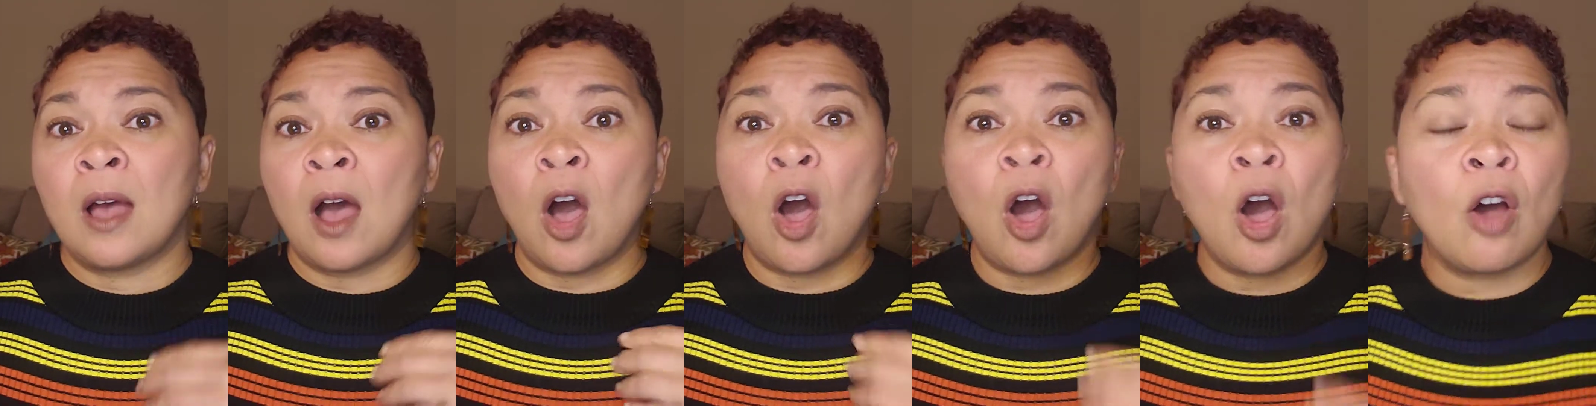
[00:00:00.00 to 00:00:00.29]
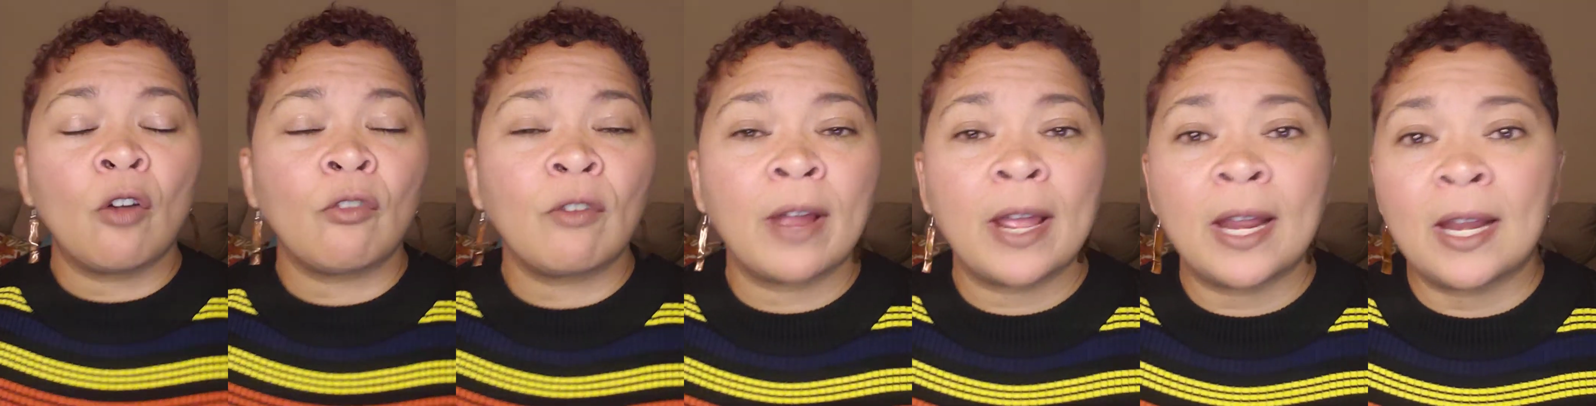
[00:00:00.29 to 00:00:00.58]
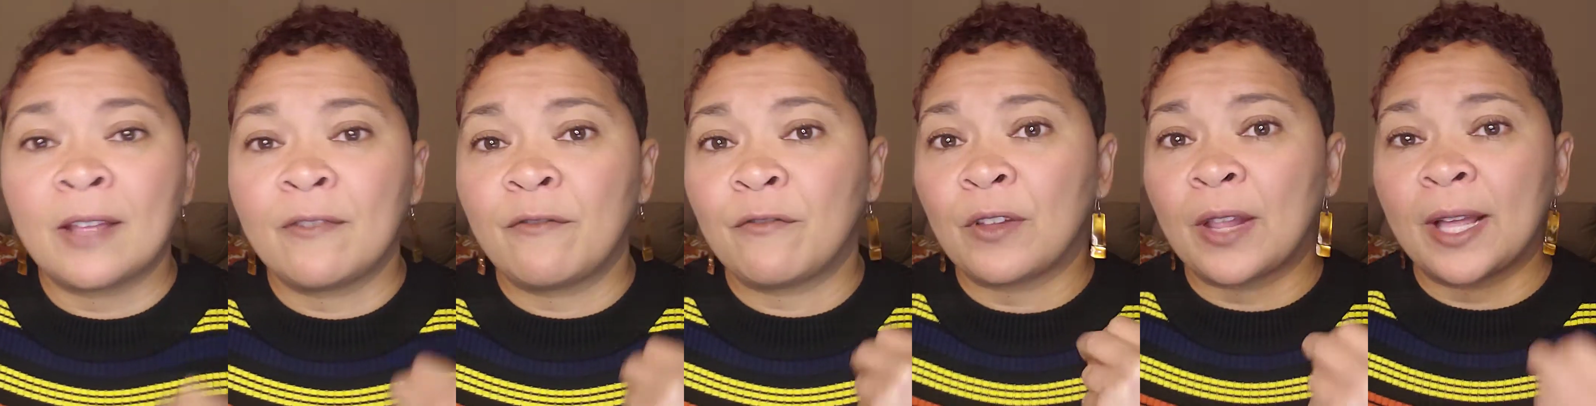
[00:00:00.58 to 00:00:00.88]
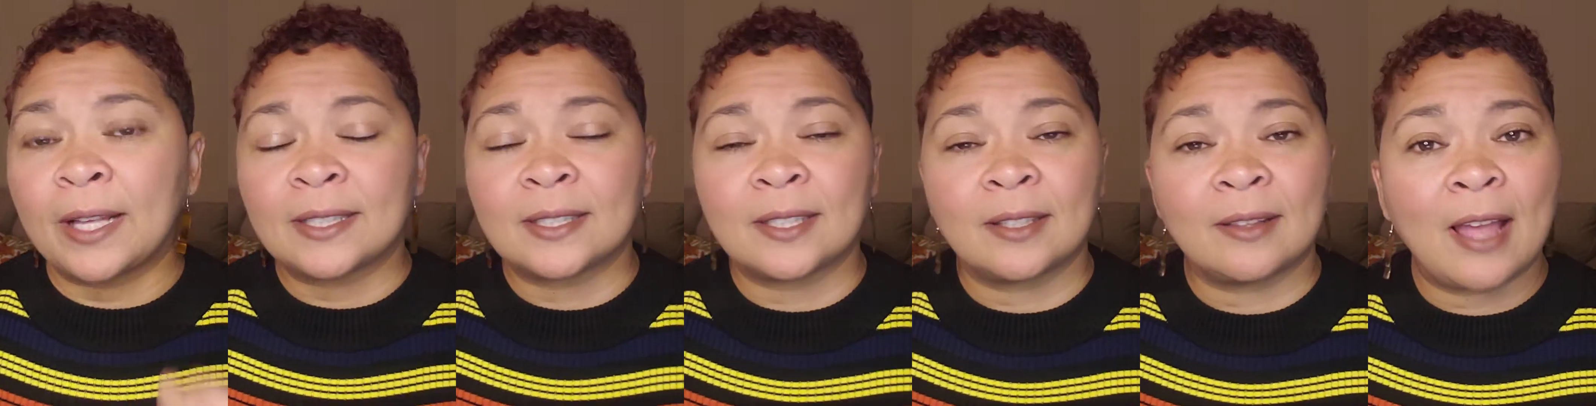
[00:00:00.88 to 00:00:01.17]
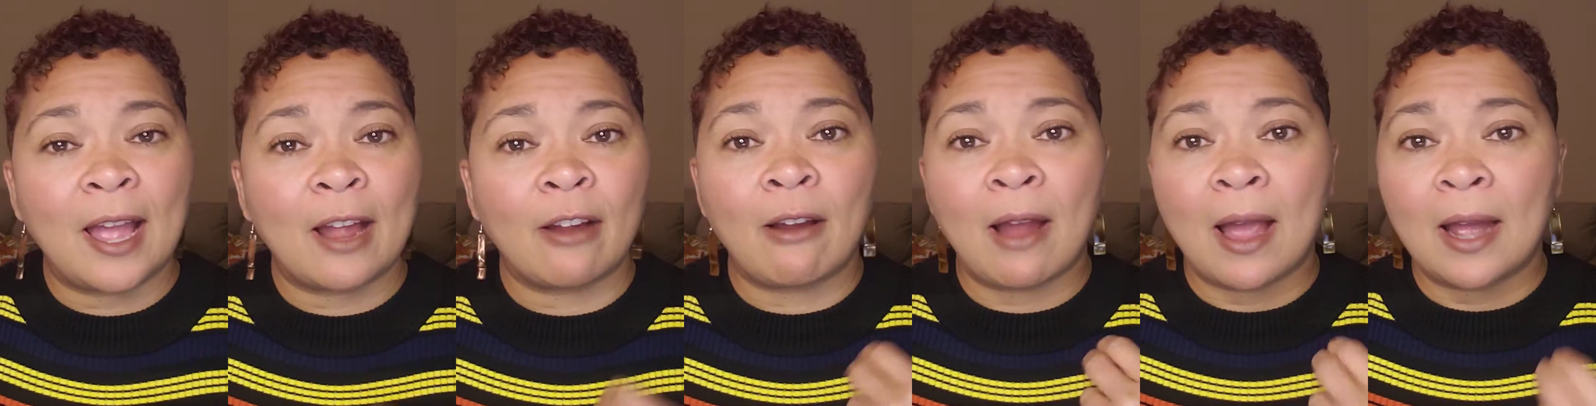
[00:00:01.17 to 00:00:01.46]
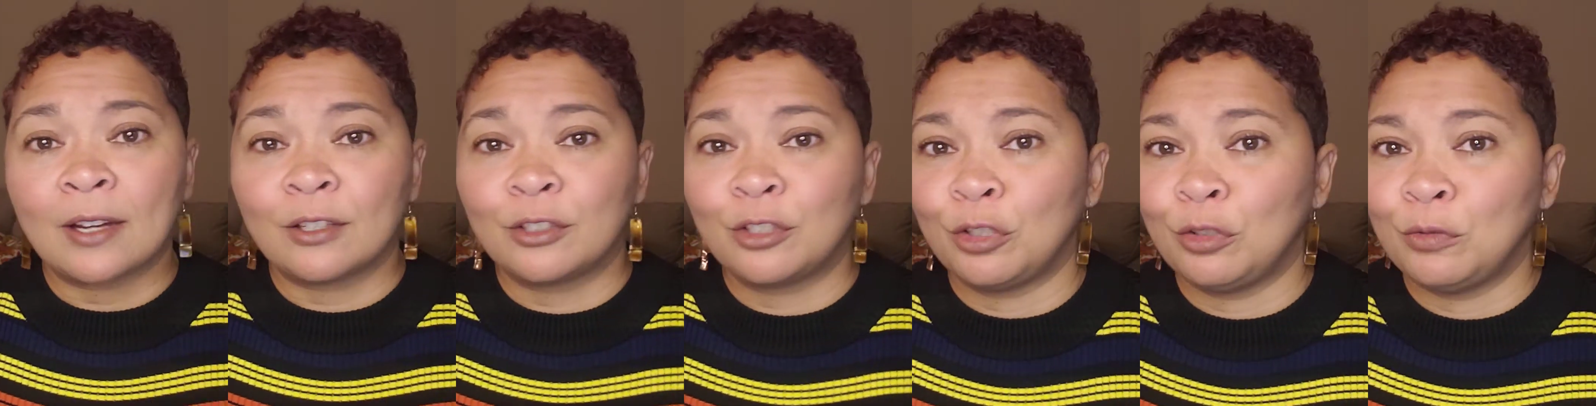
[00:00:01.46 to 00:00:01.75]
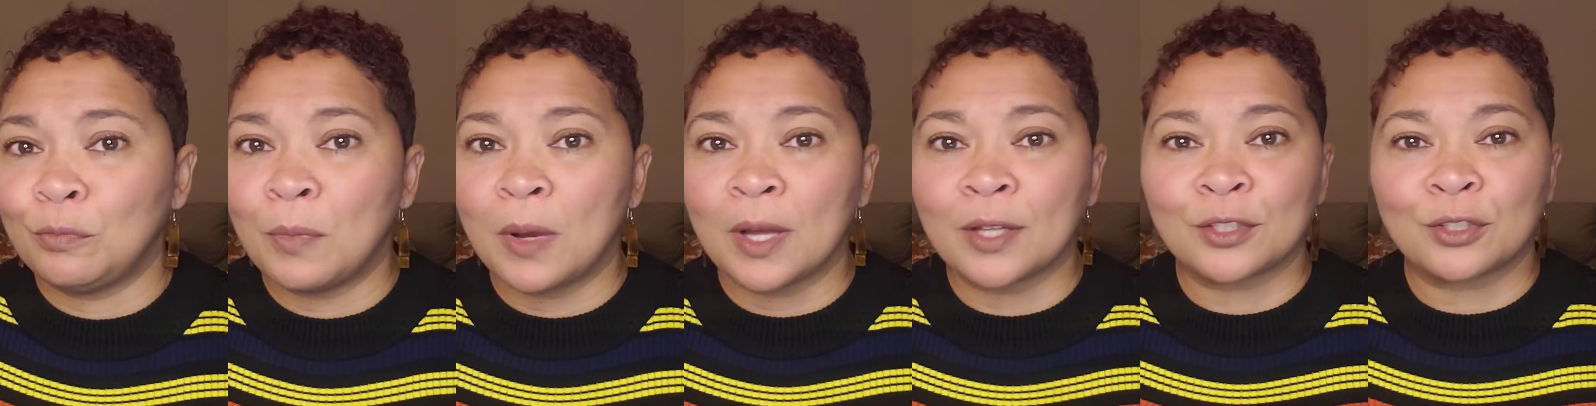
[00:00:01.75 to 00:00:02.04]
already flexing that
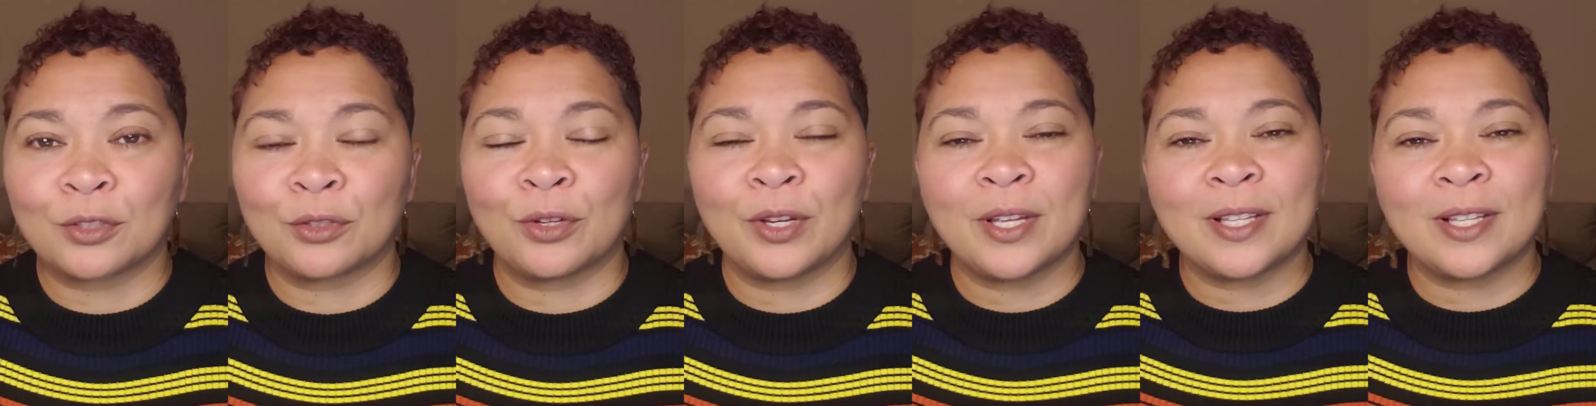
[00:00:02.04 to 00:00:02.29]
gratitude muscle